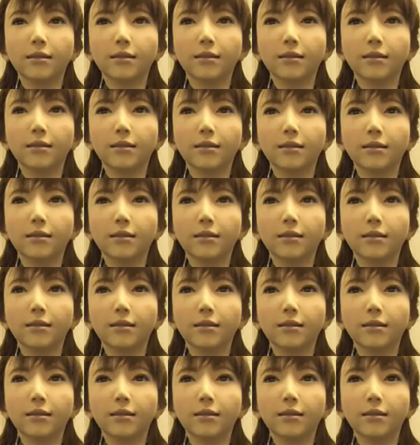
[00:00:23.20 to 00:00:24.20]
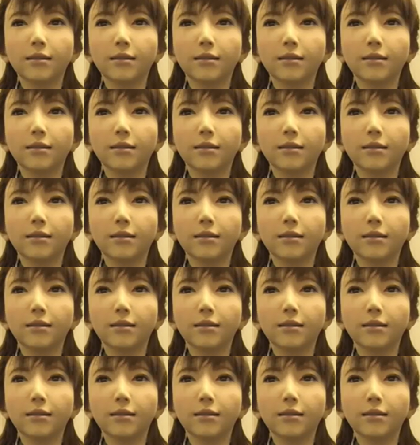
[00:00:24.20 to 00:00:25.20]

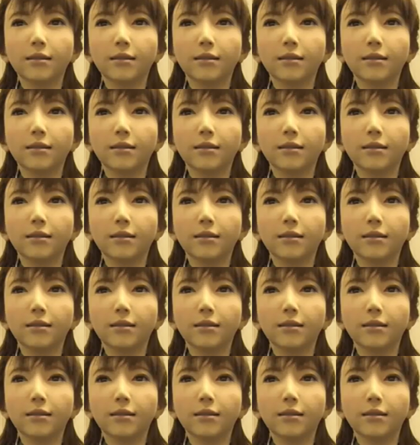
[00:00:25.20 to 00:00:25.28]
No one is speaking in this clip.